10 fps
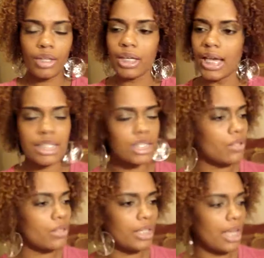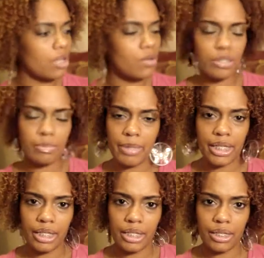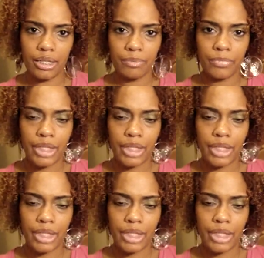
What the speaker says: And so then I goes back in there.